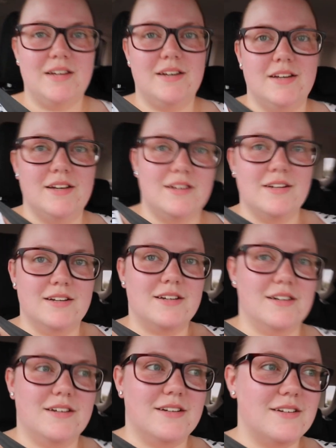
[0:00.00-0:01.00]
Slash
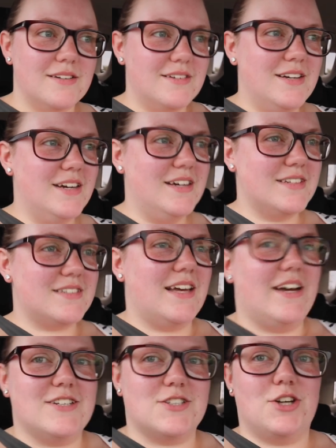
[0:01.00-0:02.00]
golf.
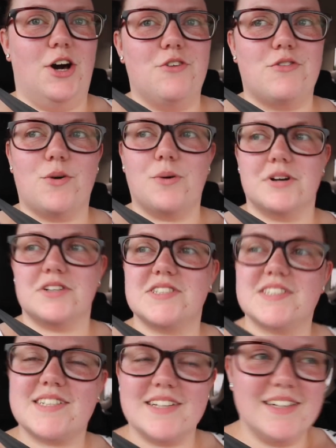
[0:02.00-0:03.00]
slash golf
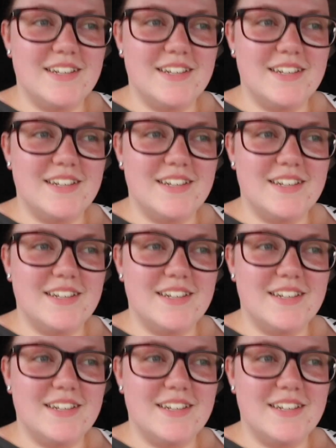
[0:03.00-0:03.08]
course.